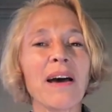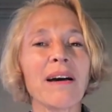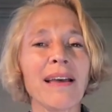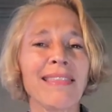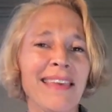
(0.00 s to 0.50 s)

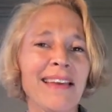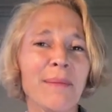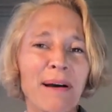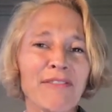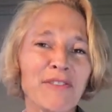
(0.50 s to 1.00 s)
I think,
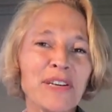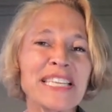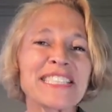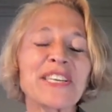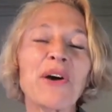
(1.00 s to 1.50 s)
about 4
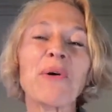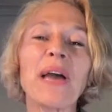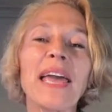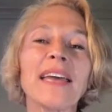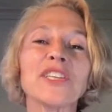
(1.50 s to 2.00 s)
years ago,
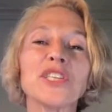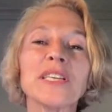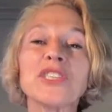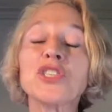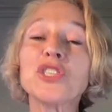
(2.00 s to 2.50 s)
and she
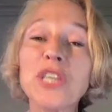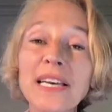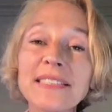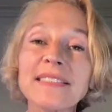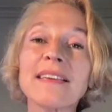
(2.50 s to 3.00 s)
had
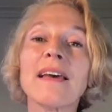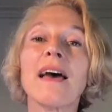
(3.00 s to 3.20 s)
just